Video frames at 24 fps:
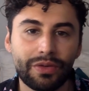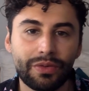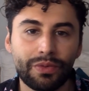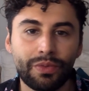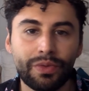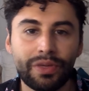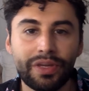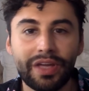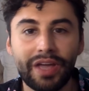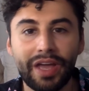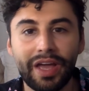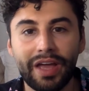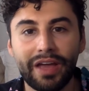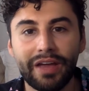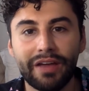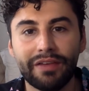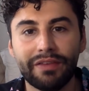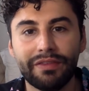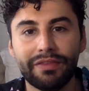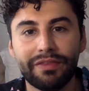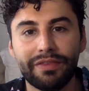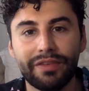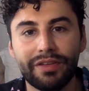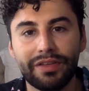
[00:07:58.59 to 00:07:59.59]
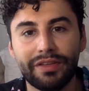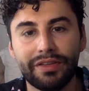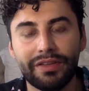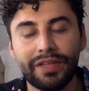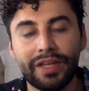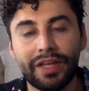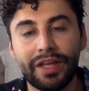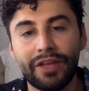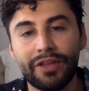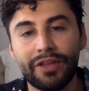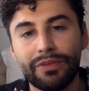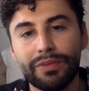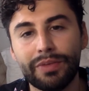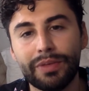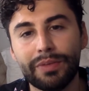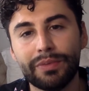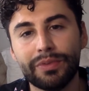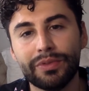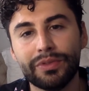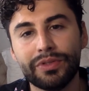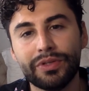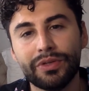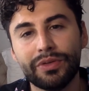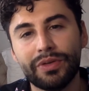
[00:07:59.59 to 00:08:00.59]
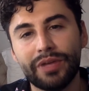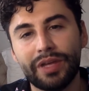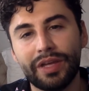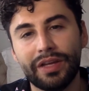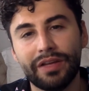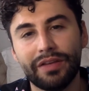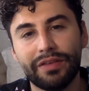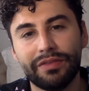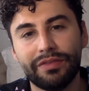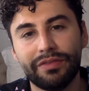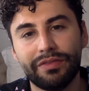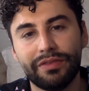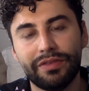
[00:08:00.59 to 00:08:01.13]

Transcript: we have that people don't have.